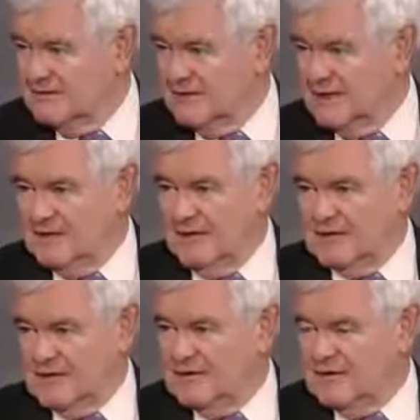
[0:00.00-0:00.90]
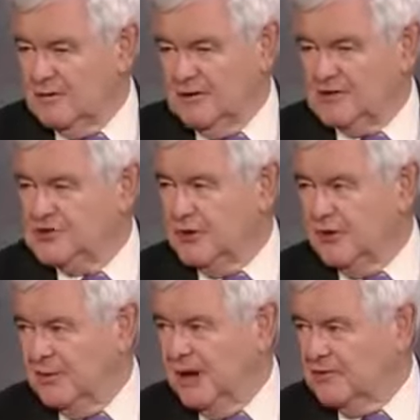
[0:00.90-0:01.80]
That, that Comey just
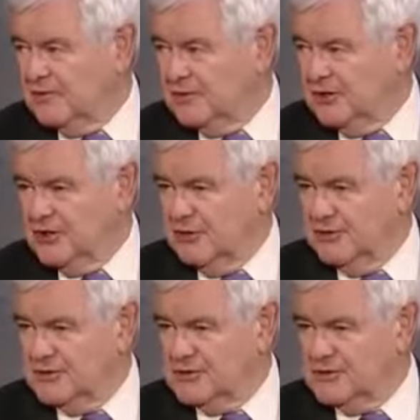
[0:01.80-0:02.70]
sold him out for political reasons.